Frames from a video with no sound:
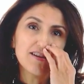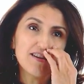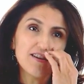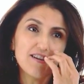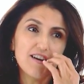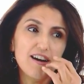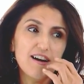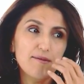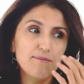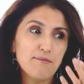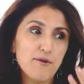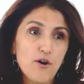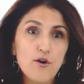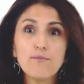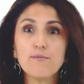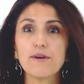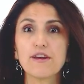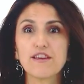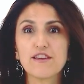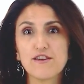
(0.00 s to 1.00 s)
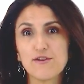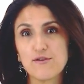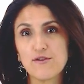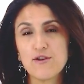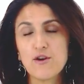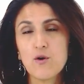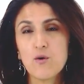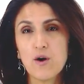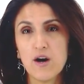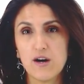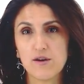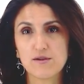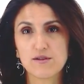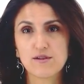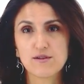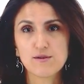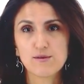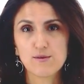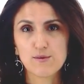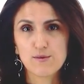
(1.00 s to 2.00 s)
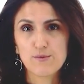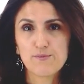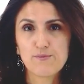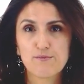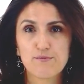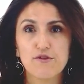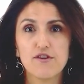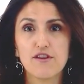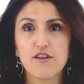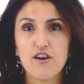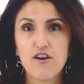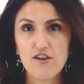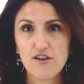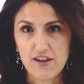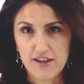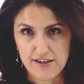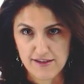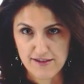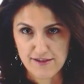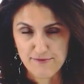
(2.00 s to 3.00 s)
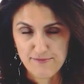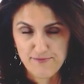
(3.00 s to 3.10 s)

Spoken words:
I'm hoping you know how to prolong it,